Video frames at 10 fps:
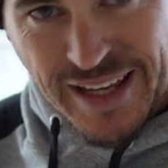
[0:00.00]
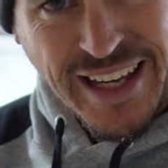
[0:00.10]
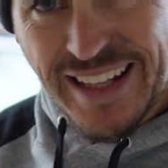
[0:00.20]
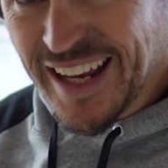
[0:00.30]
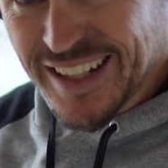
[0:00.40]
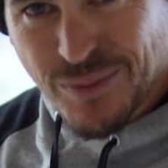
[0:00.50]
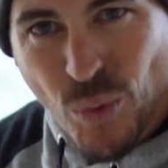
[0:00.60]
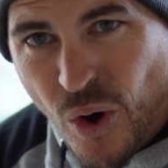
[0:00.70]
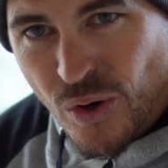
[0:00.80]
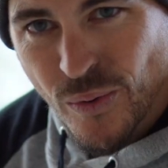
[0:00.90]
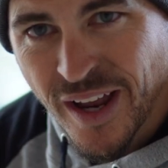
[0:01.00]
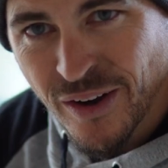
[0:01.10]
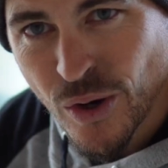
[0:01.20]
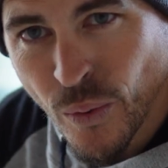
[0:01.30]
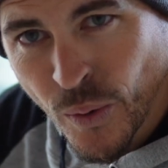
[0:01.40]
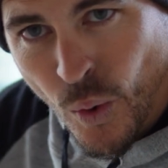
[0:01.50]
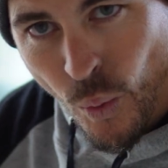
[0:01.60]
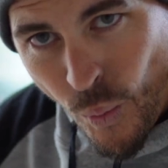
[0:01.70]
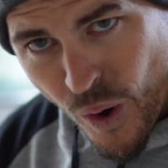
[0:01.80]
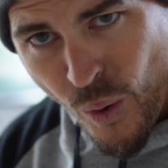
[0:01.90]
He liked to walk around going,
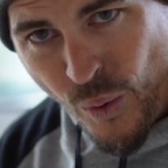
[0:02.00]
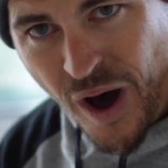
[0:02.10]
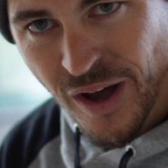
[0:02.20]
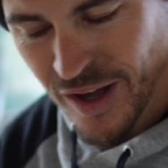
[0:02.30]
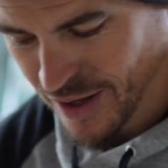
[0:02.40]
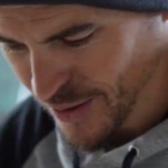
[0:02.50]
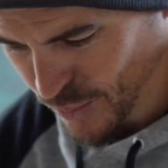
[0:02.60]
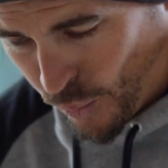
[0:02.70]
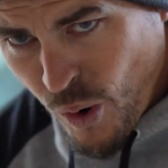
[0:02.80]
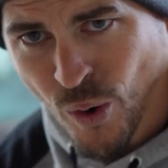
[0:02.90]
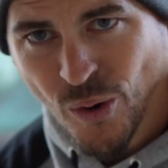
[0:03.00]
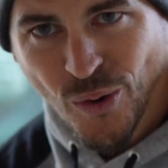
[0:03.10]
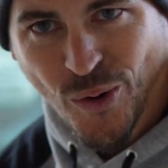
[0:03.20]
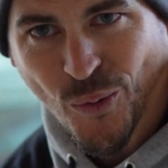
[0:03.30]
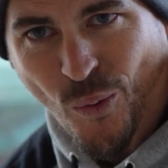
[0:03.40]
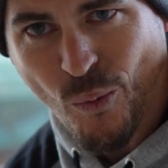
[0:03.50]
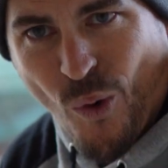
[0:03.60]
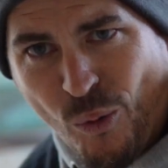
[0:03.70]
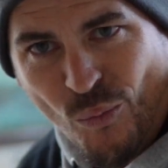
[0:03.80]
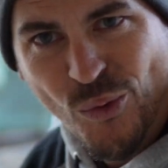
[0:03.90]
woo, woo, woo,
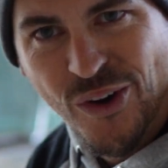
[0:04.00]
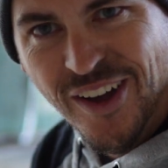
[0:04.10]
woo.